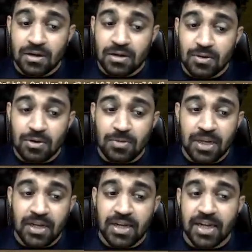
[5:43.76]
Don't
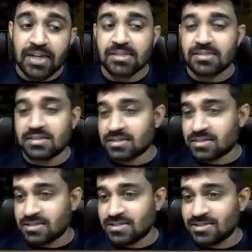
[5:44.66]
play knight
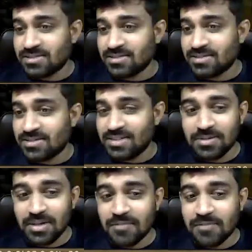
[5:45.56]
h6. It
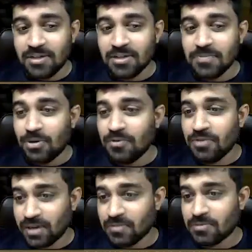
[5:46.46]
will defend the pawn for
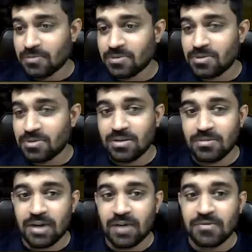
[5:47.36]
now.
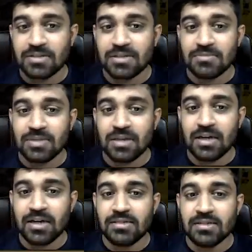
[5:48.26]
But after something
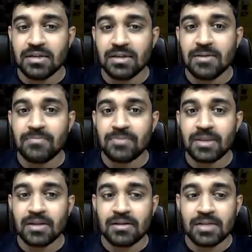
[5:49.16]
like d3,
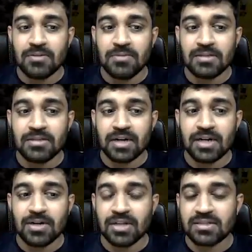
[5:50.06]
there will be a
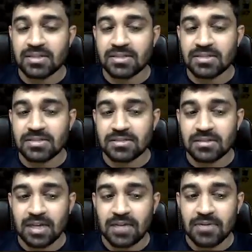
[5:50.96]
threat on h6.
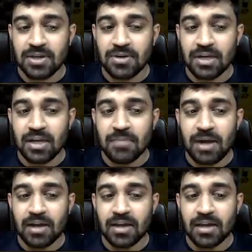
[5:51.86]
And when you take
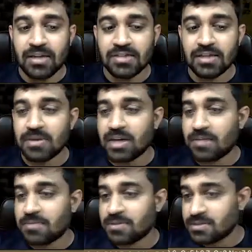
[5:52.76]
back, again checkmate
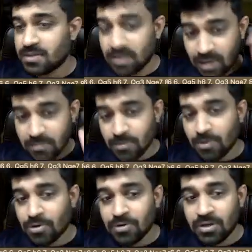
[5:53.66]
happens. And
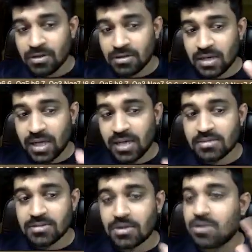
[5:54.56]
moreover, the knight
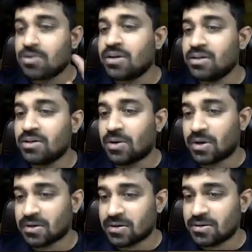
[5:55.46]
is not good in the corner.